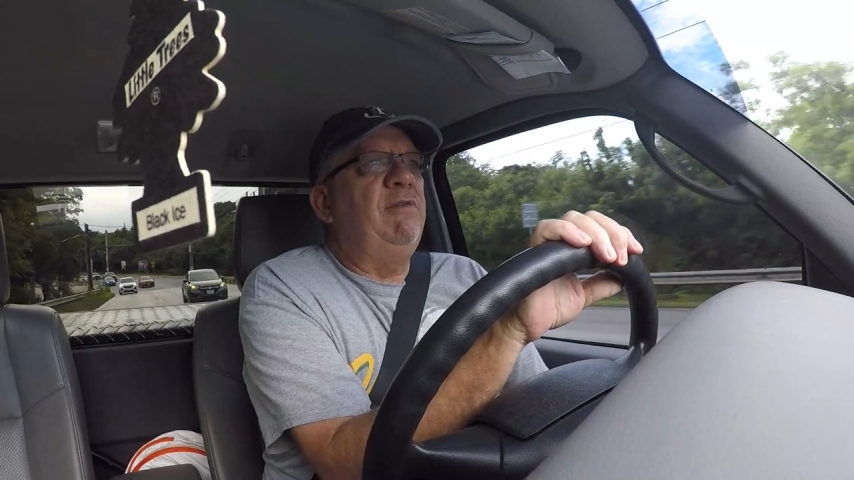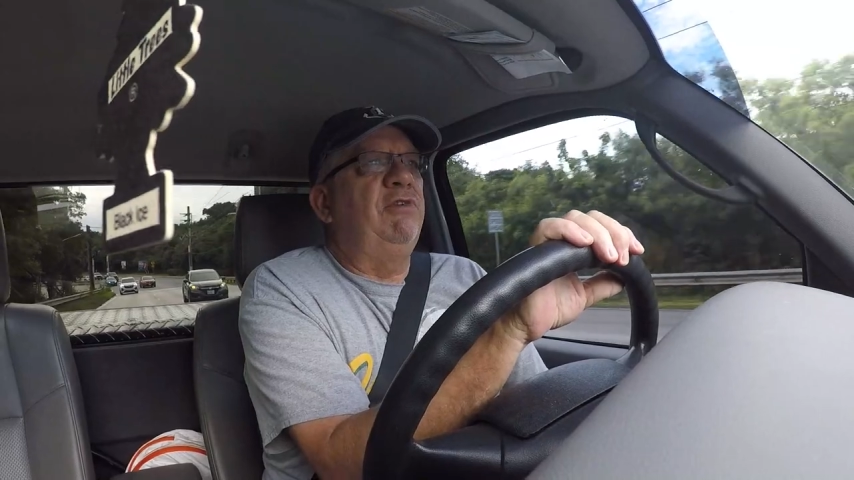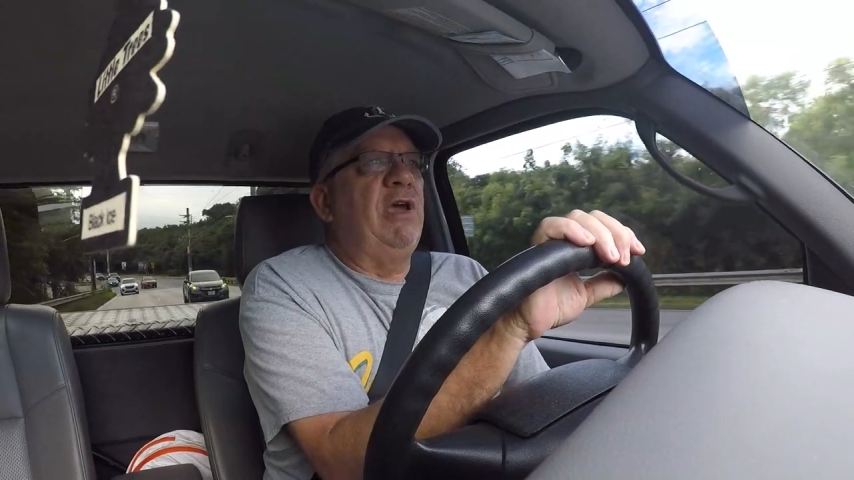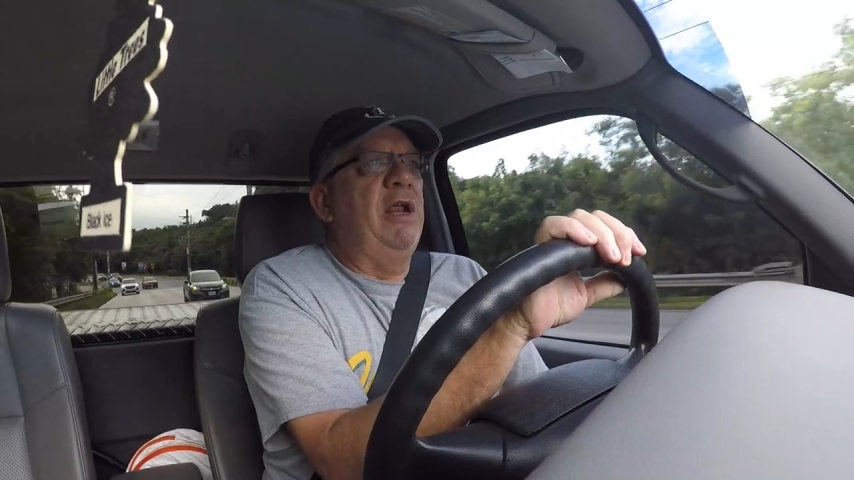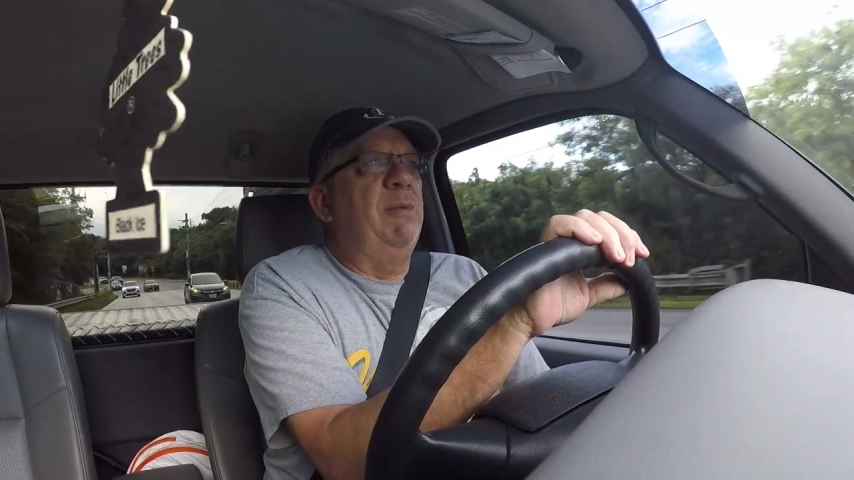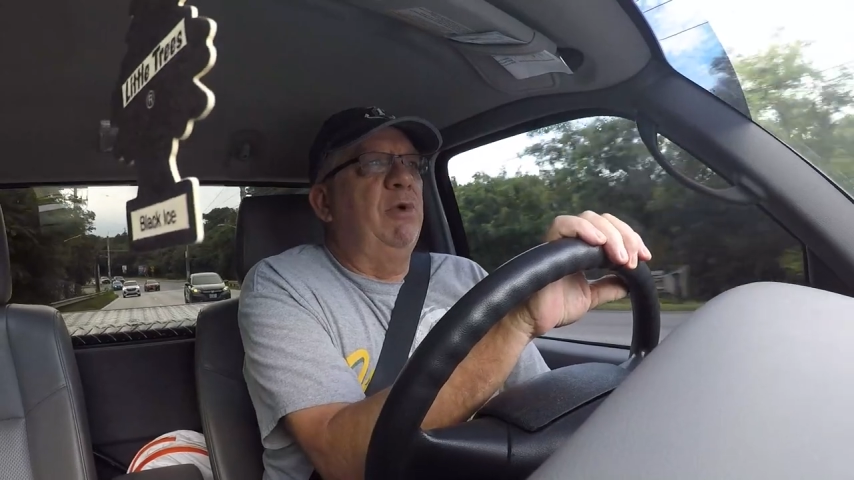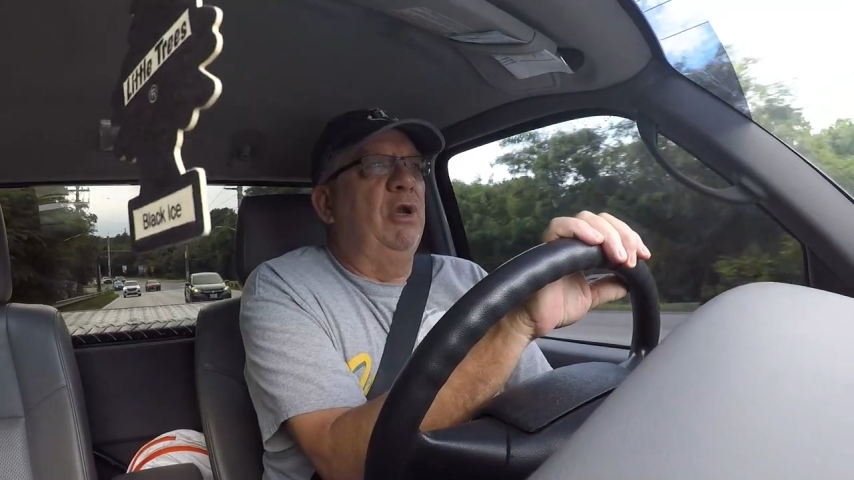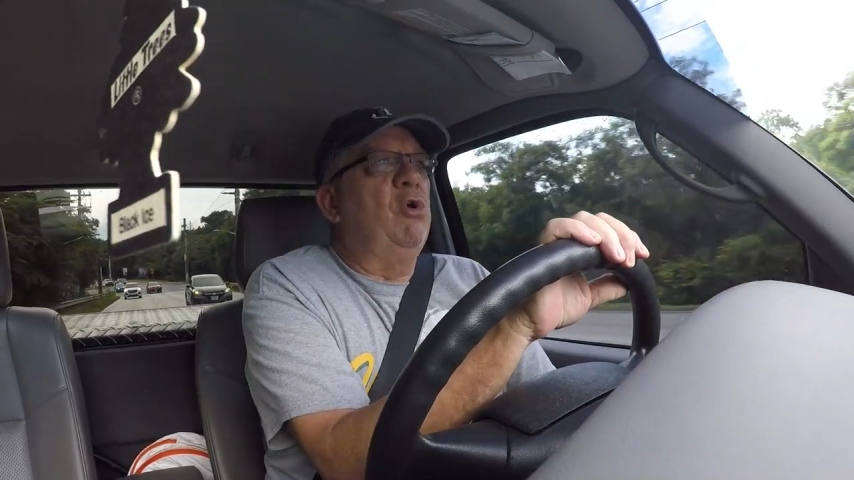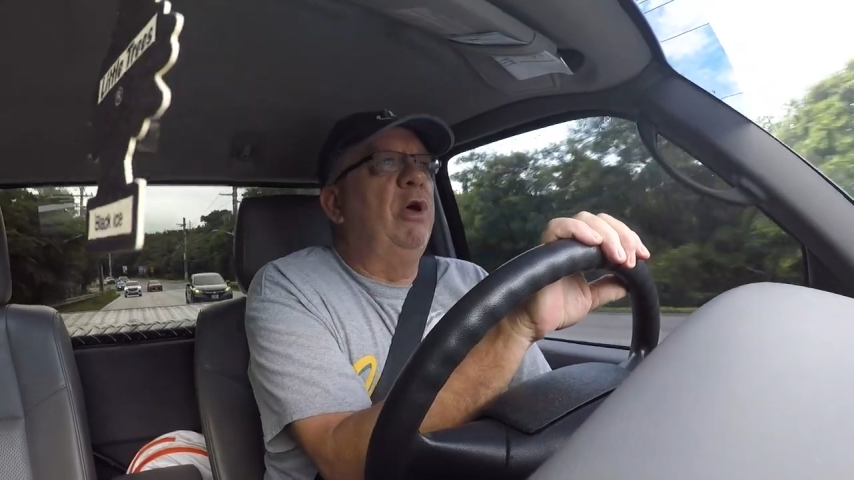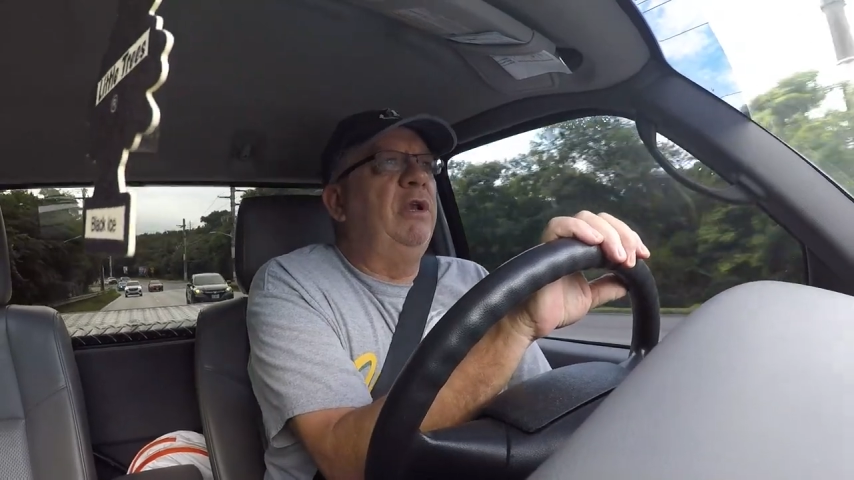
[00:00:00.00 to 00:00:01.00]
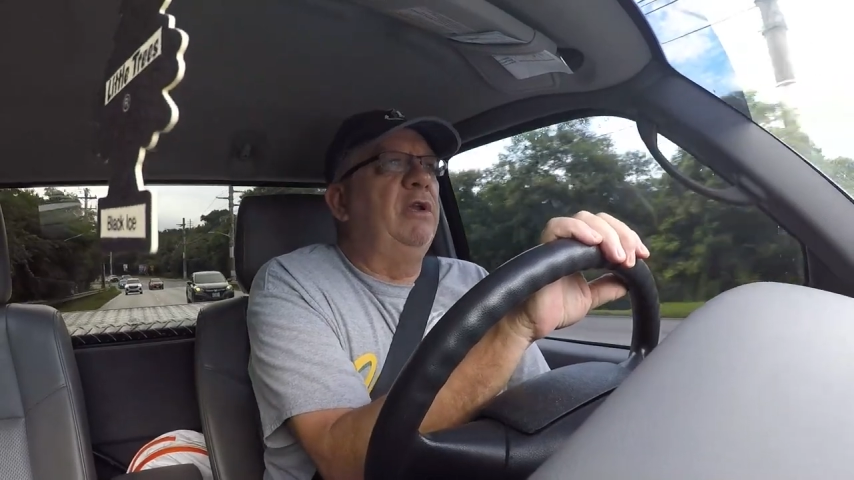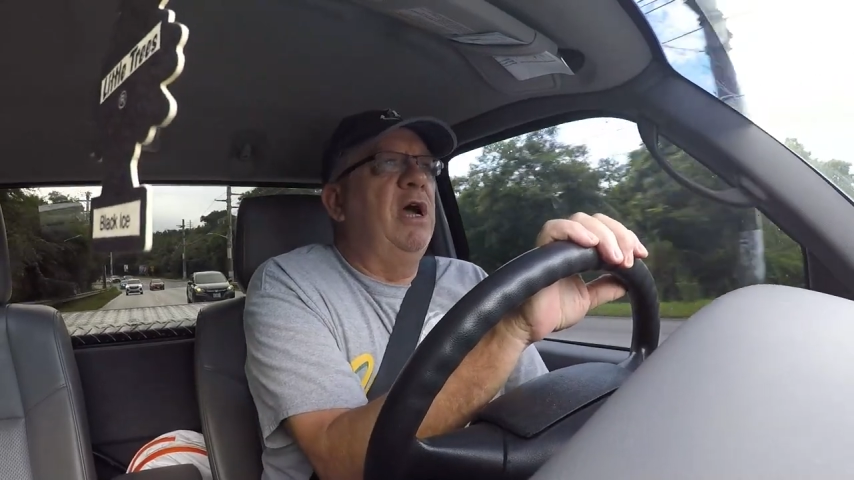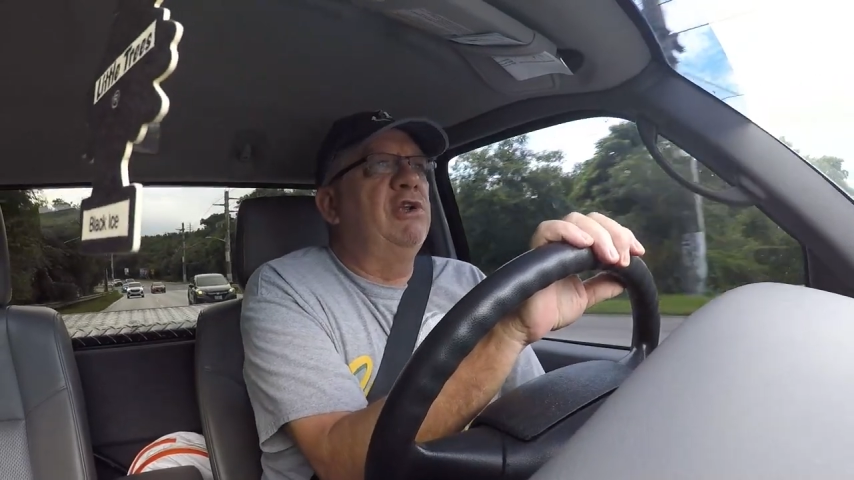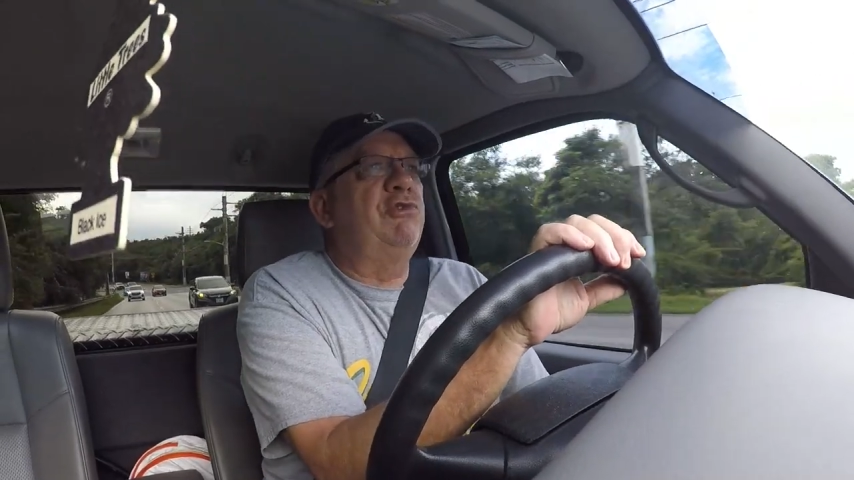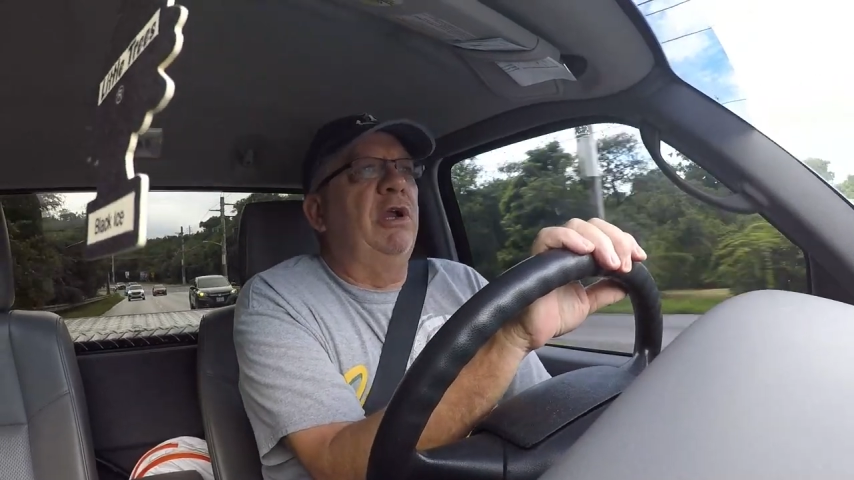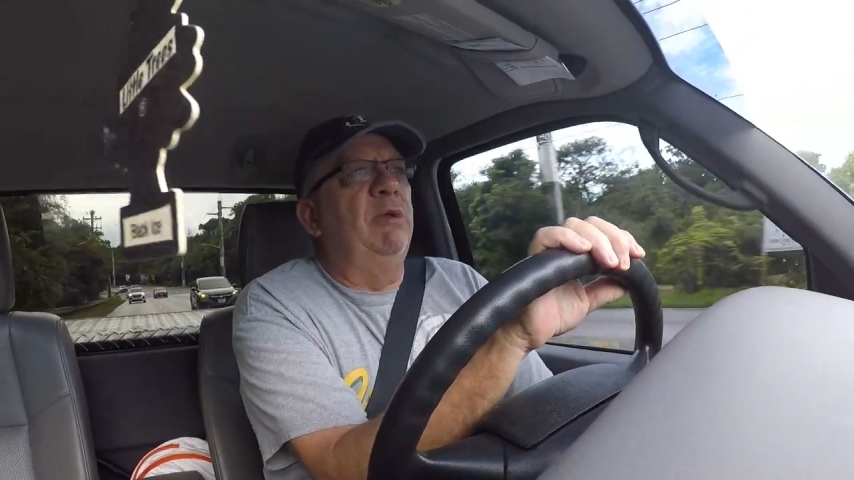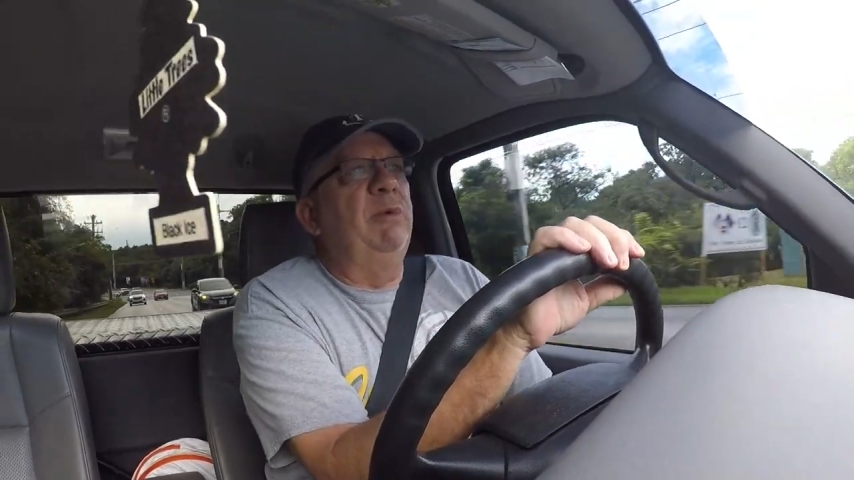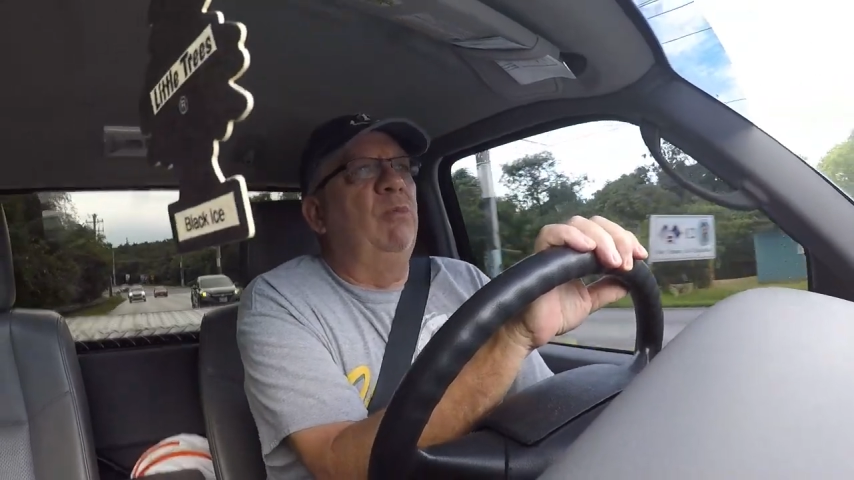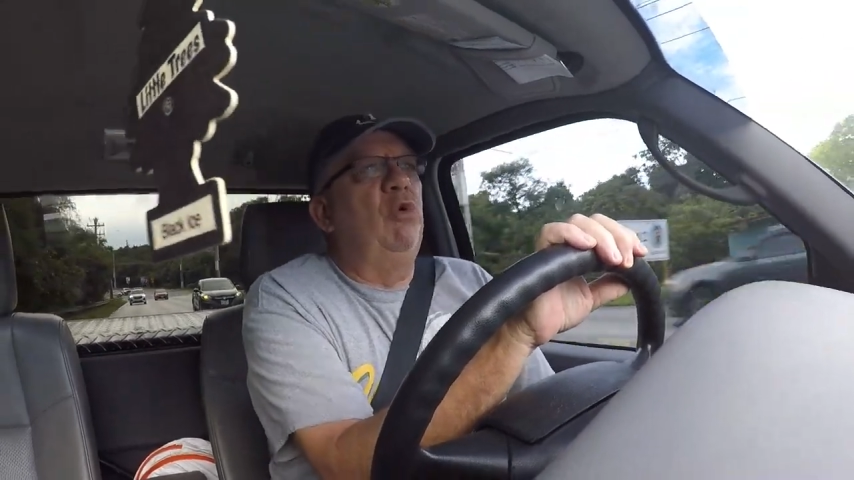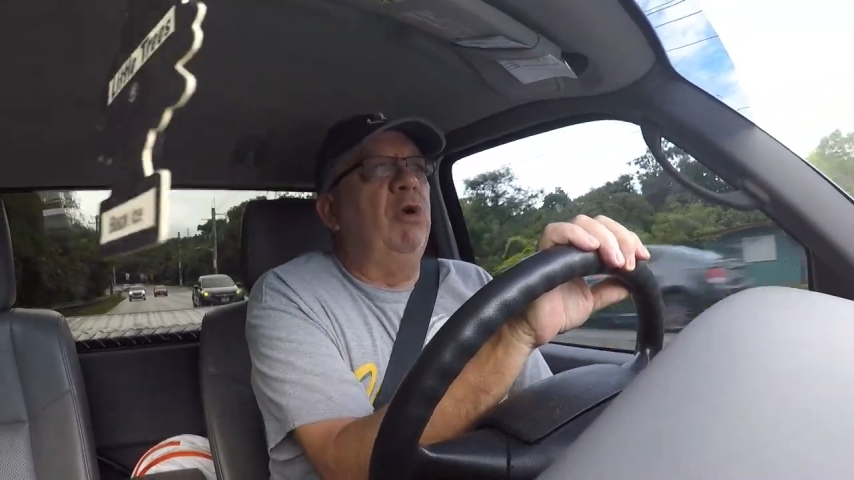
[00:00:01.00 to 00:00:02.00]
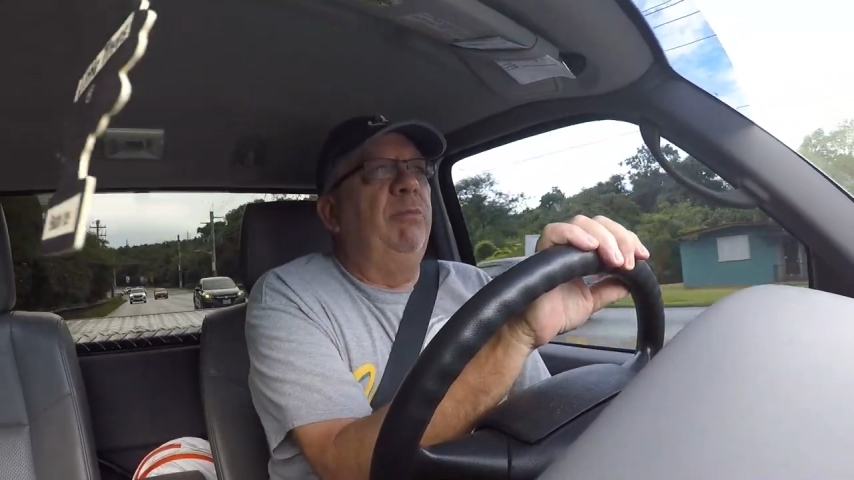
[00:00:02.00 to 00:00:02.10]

I've decided I'm going to go ahead and concentrate a little bit